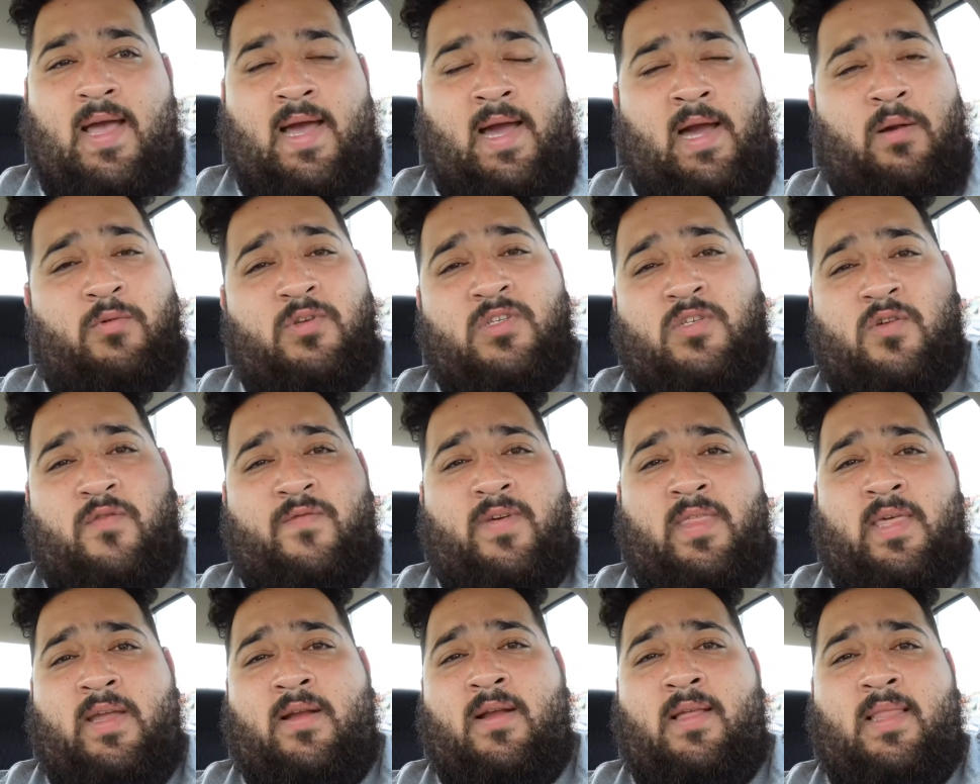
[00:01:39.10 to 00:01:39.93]
I was
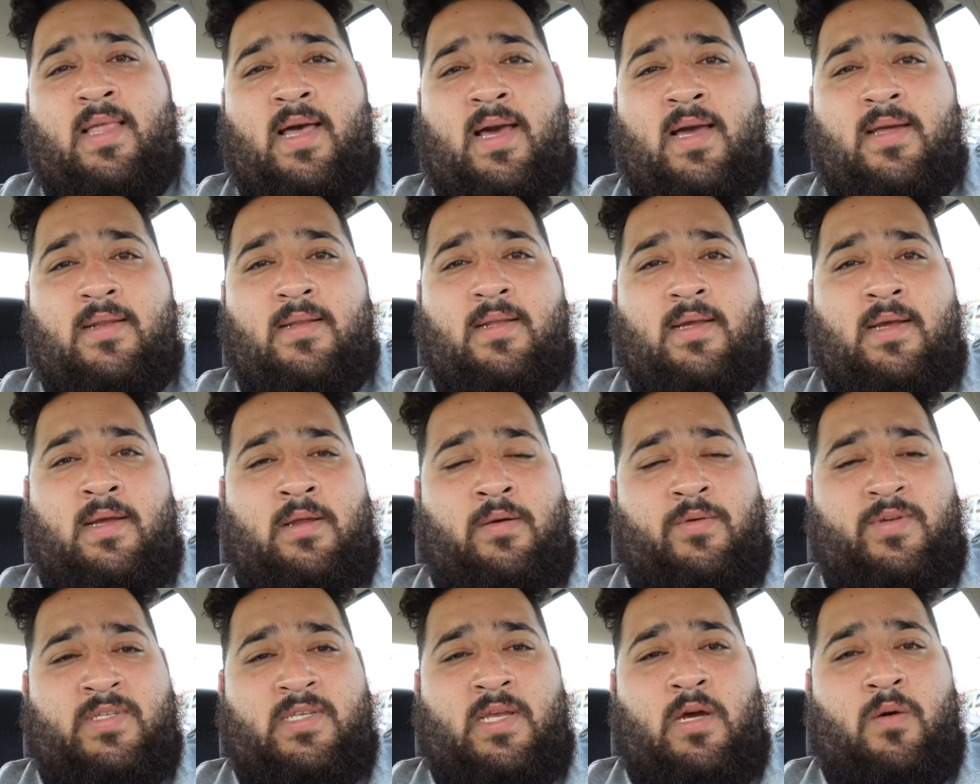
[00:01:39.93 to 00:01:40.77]
over there a lot. I
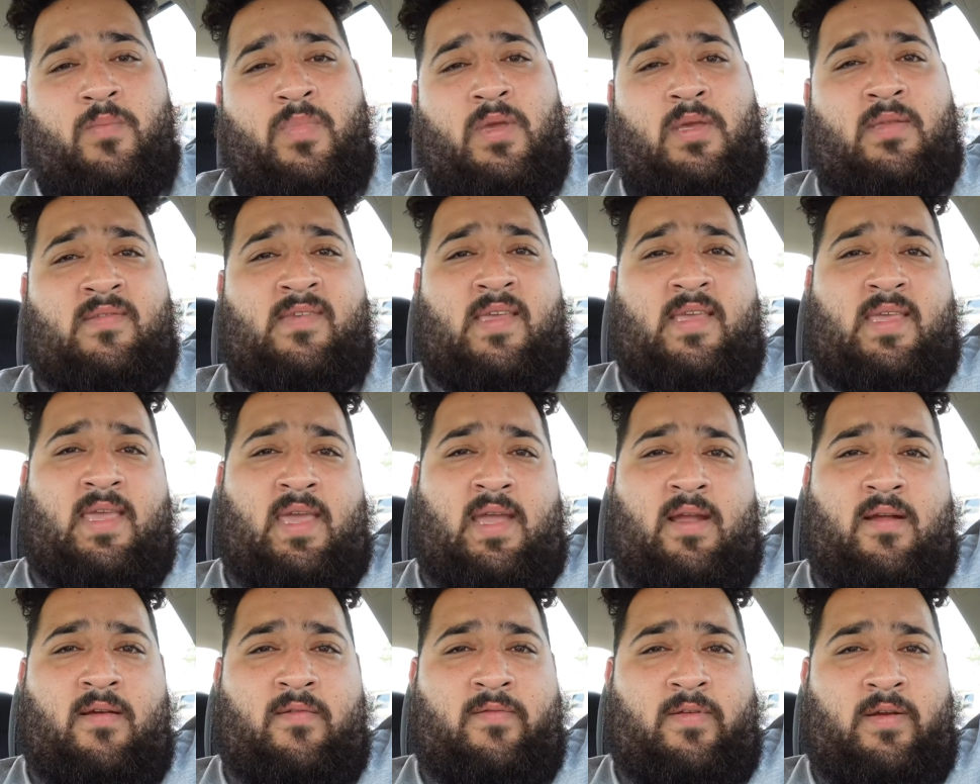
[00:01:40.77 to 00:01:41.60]
was helping take
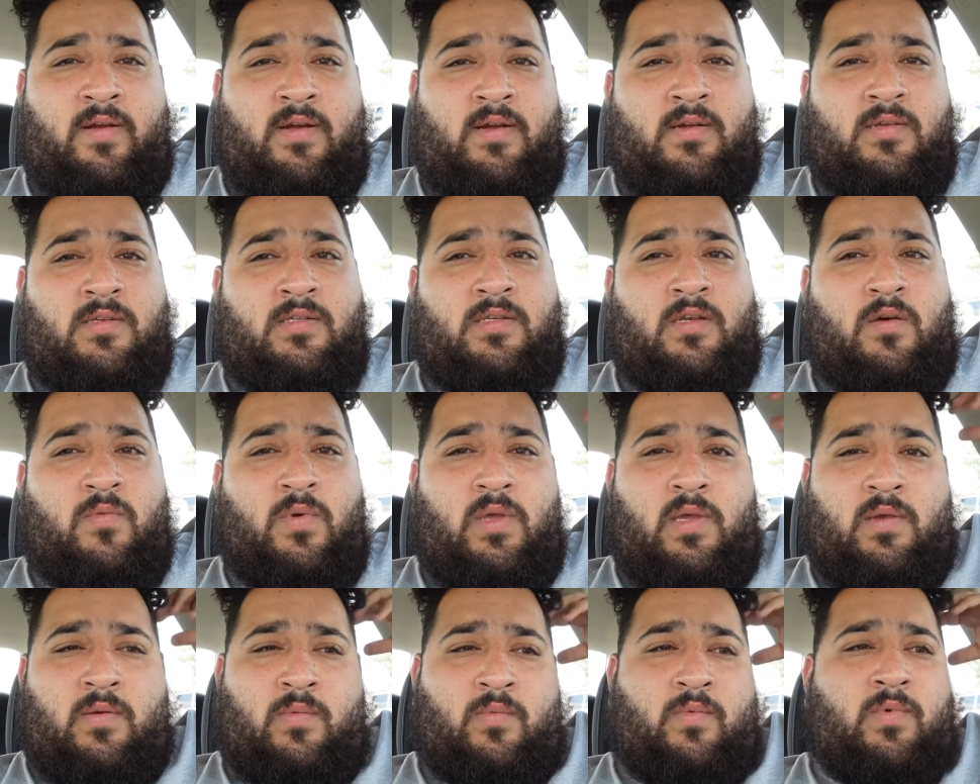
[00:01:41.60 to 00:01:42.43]
care of her, so
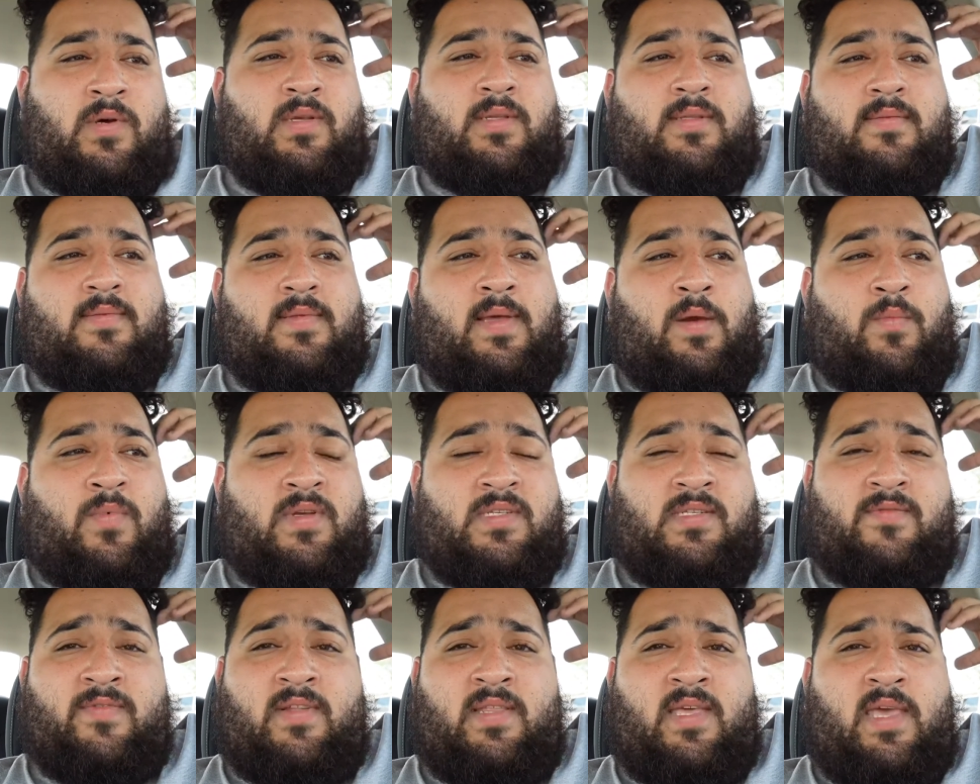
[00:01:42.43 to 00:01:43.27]
I
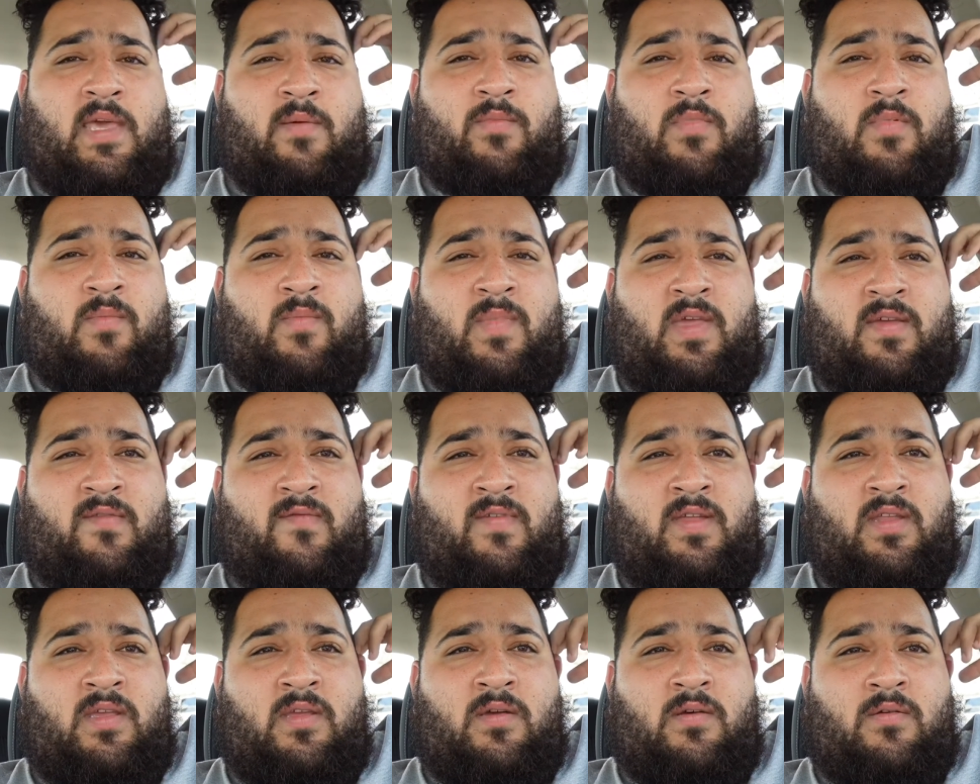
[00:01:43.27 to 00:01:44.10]
wasn't really able to make
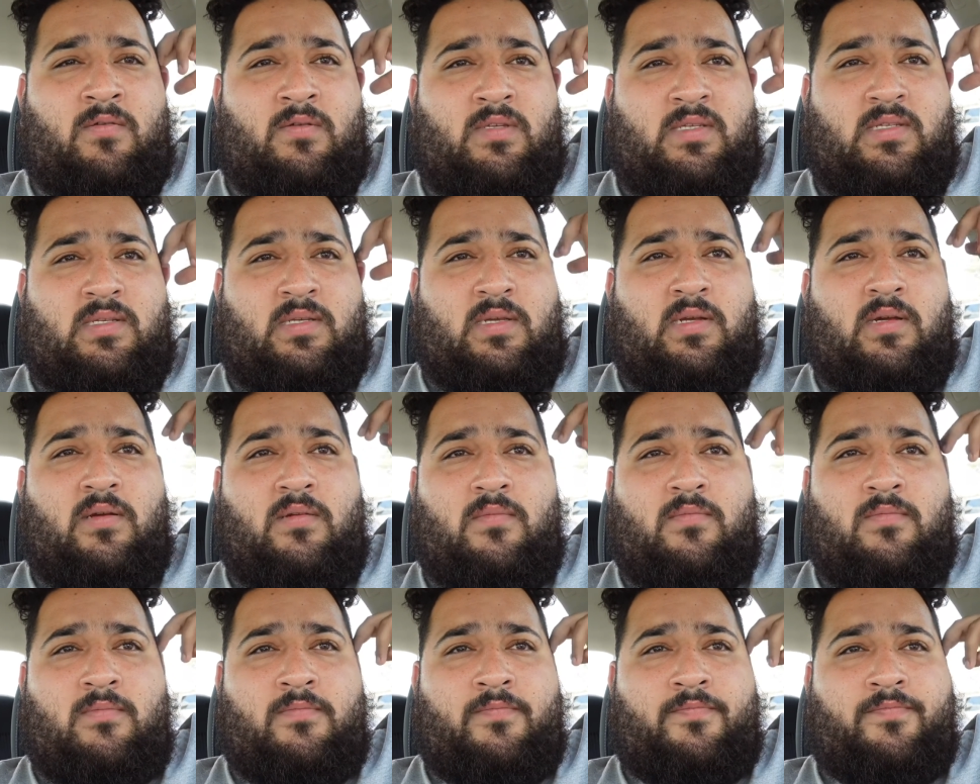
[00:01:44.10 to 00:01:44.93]
videos.
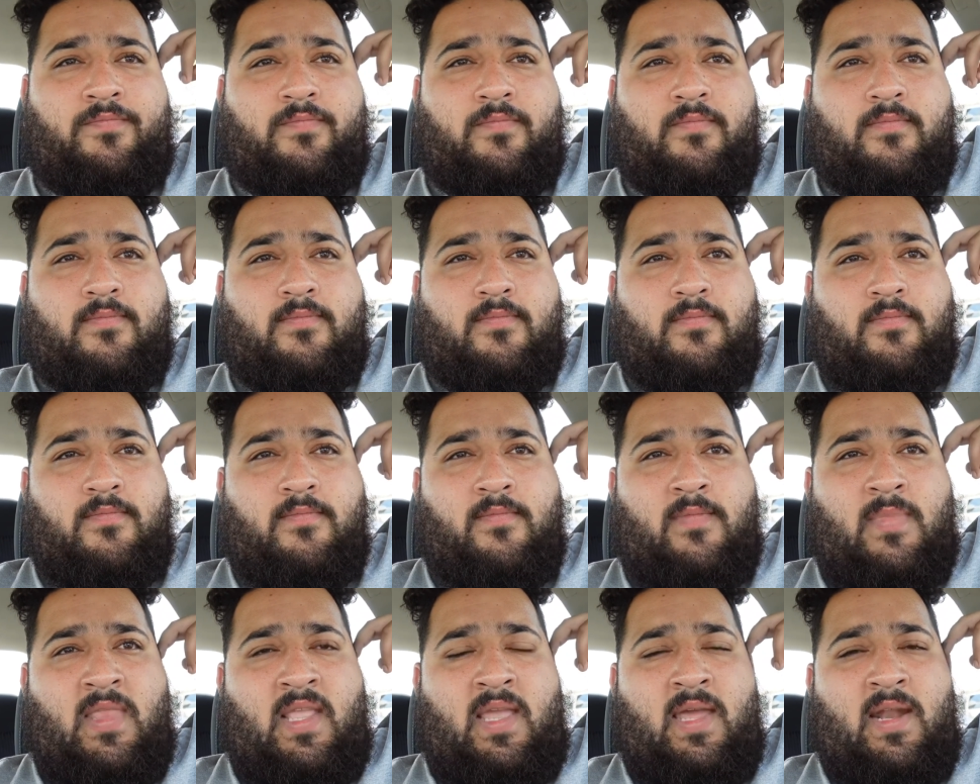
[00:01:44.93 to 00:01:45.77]

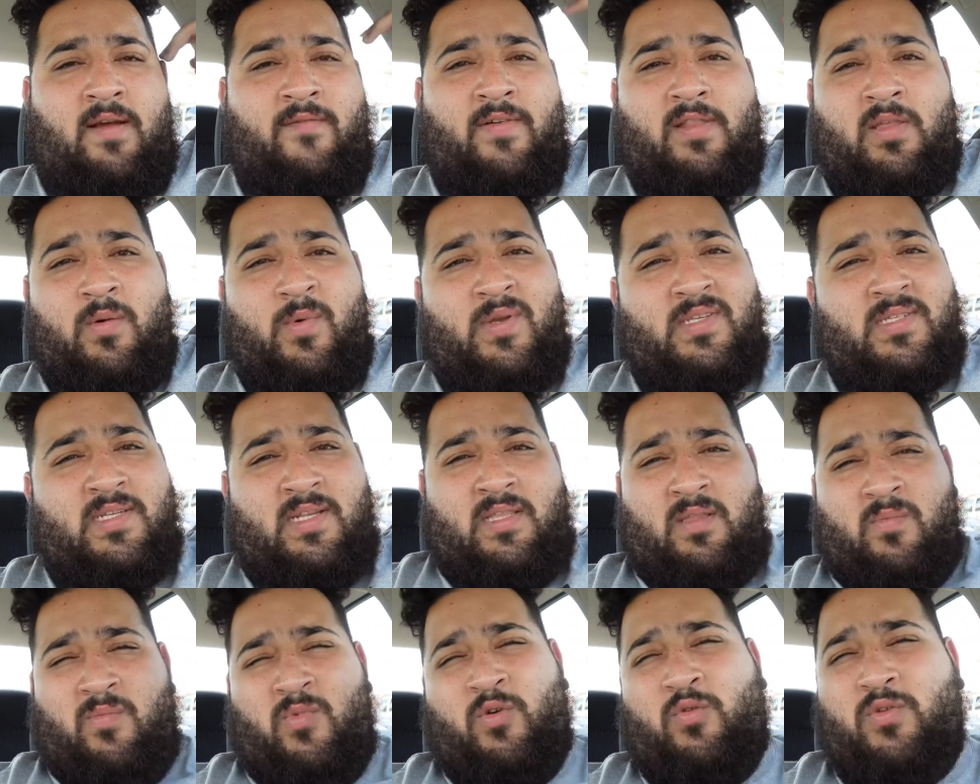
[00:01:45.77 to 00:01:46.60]
And I really
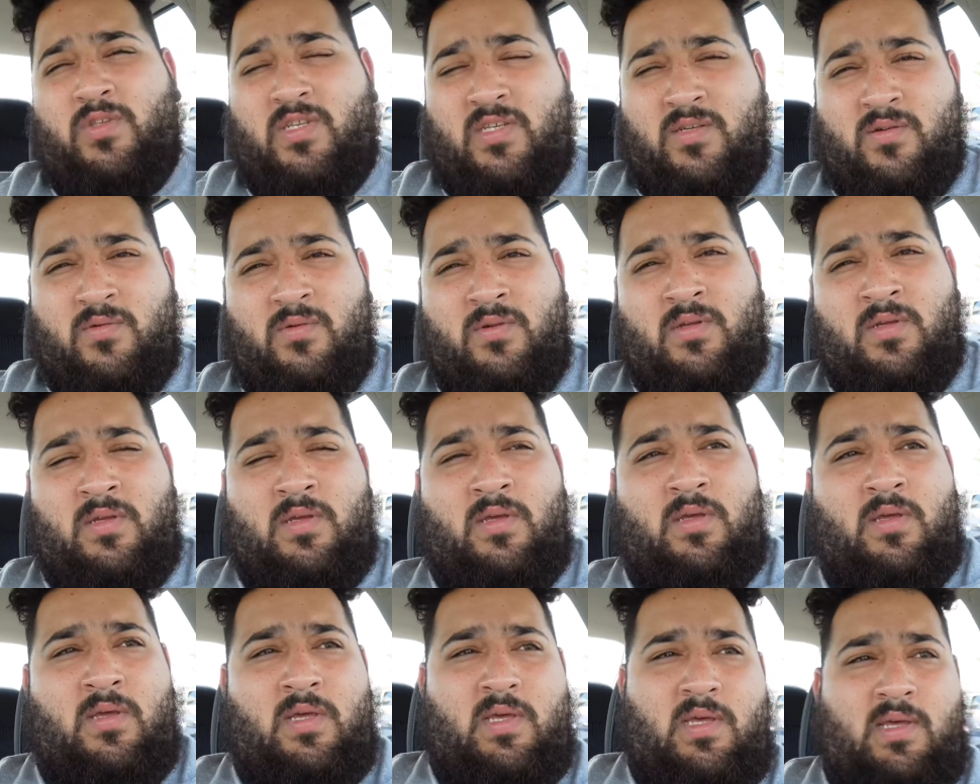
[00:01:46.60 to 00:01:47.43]
wasn't in the mood to,
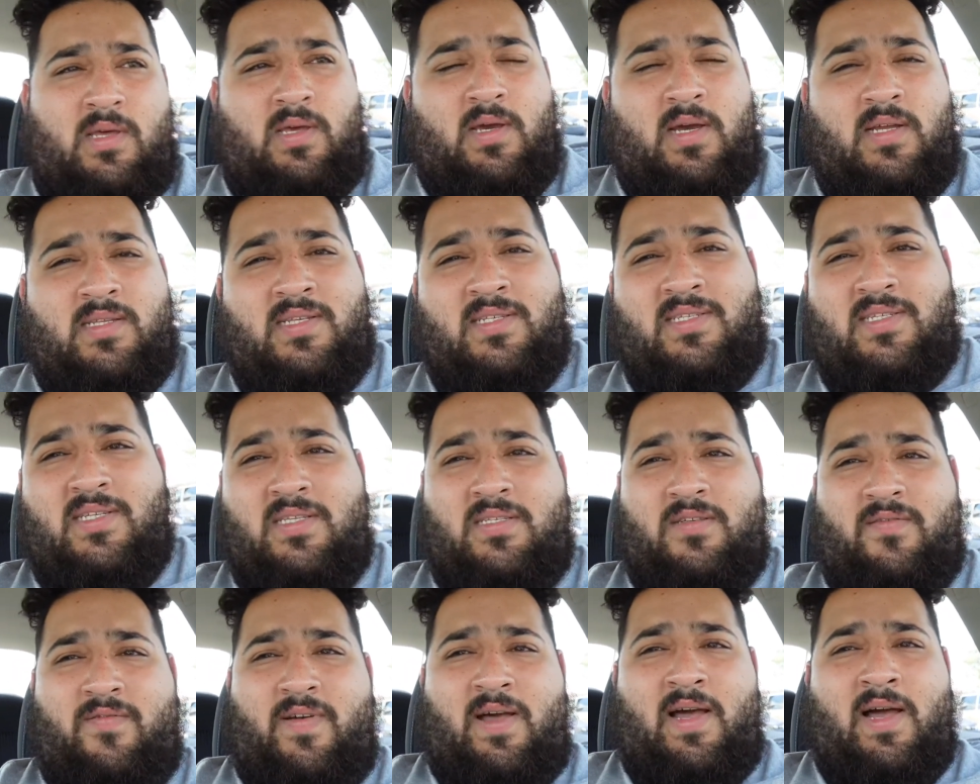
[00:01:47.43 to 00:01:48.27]
just
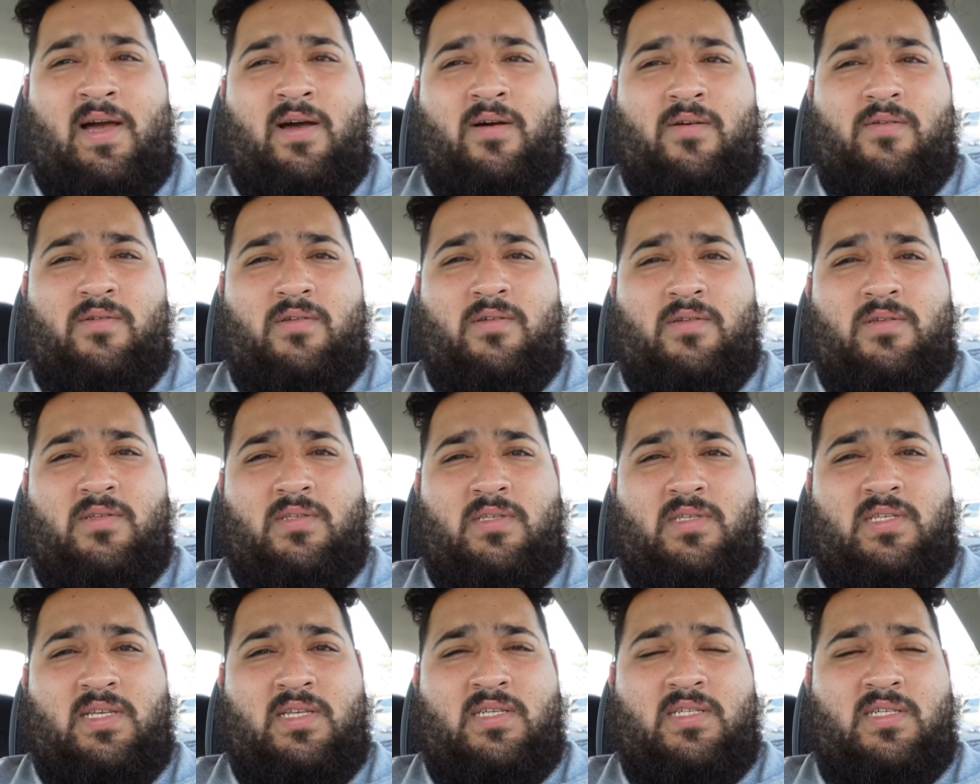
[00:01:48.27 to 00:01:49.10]
because of how
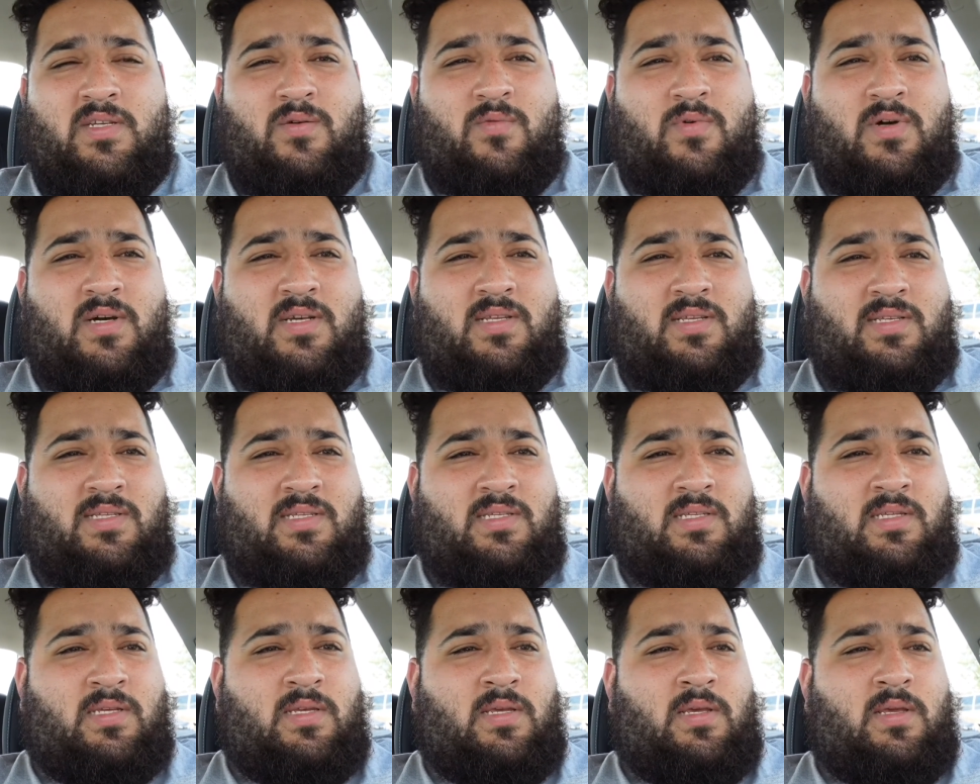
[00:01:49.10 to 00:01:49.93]
sick she
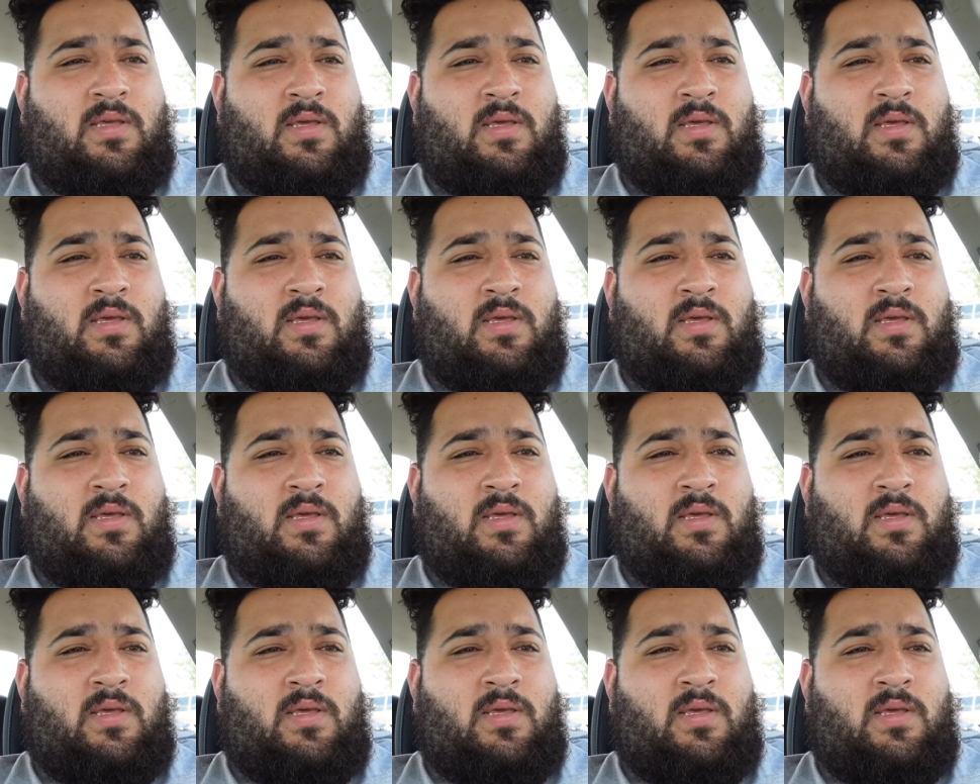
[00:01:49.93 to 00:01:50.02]
was.